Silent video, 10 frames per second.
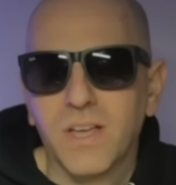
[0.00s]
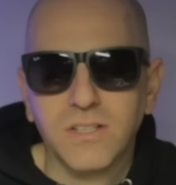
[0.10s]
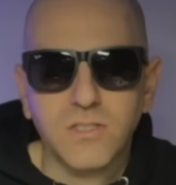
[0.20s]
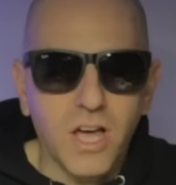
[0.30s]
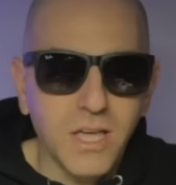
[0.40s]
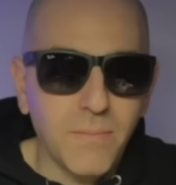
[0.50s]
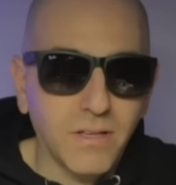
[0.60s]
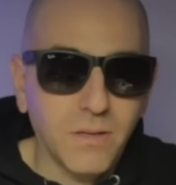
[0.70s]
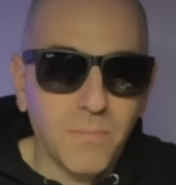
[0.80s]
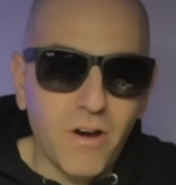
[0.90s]
talking
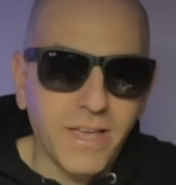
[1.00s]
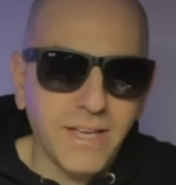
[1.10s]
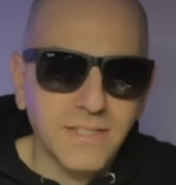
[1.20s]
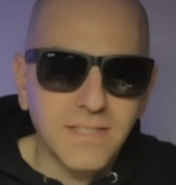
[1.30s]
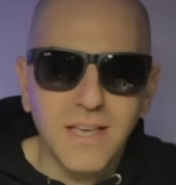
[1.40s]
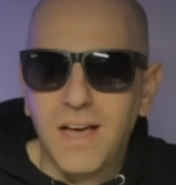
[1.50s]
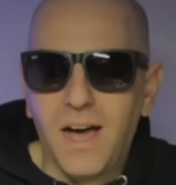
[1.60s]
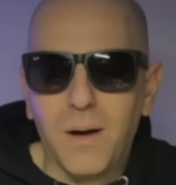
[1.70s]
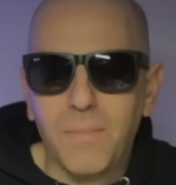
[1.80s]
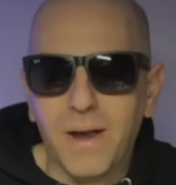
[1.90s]
about the markets,
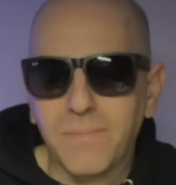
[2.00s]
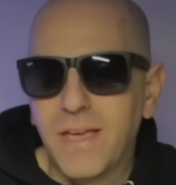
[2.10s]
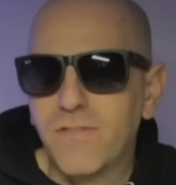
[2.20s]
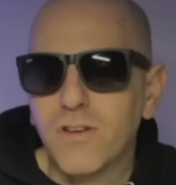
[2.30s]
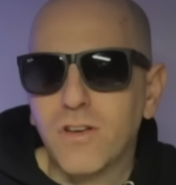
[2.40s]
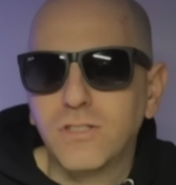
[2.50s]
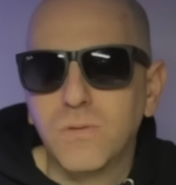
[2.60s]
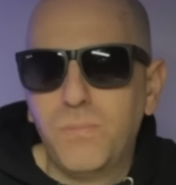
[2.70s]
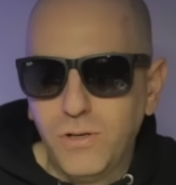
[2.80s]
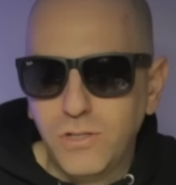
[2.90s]
but I'm never going
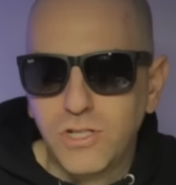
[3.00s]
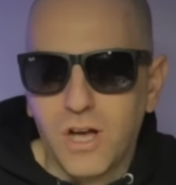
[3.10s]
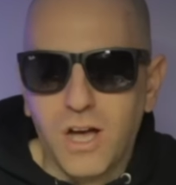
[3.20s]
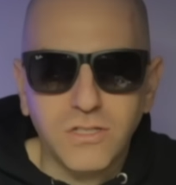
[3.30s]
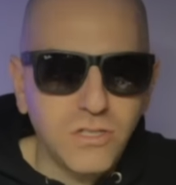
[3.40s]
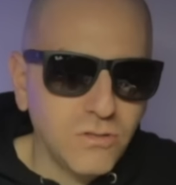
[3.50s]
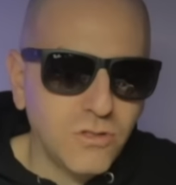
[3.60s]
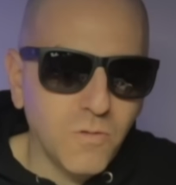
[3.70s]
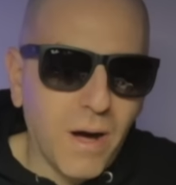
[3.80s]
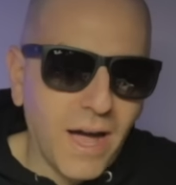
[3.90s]
to push onto you
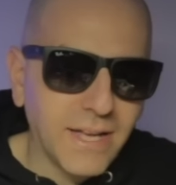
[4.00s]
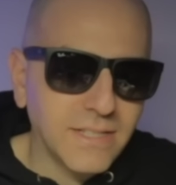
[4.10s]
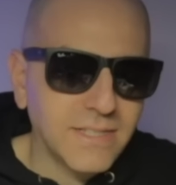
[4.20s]
to buy,